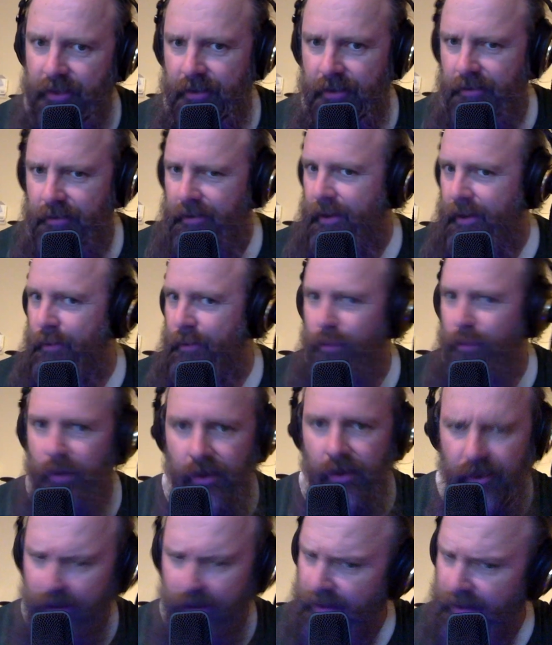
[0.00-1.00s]
And you're like,
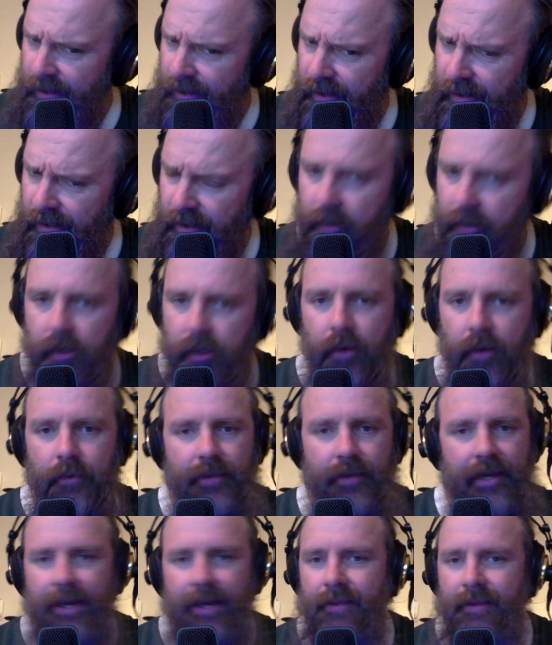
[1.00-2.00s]
what? You know, and
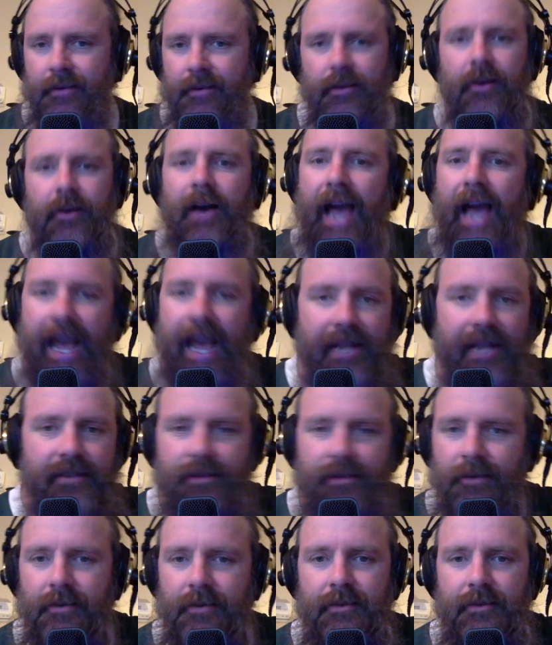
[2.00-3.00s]
they got their little hats
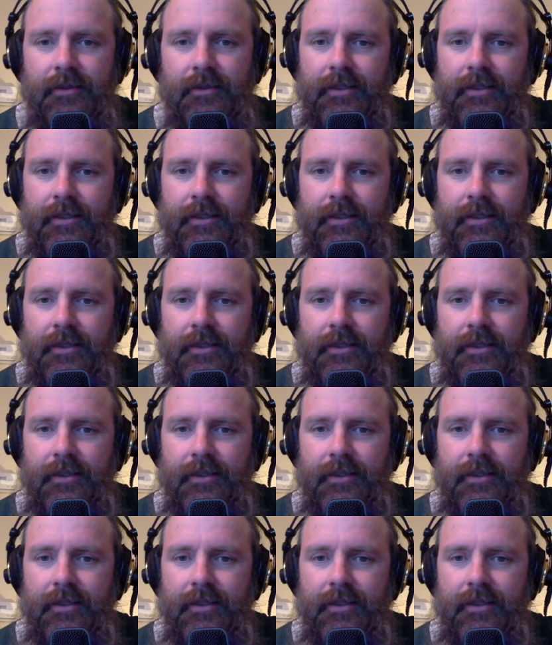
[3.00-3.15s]
on.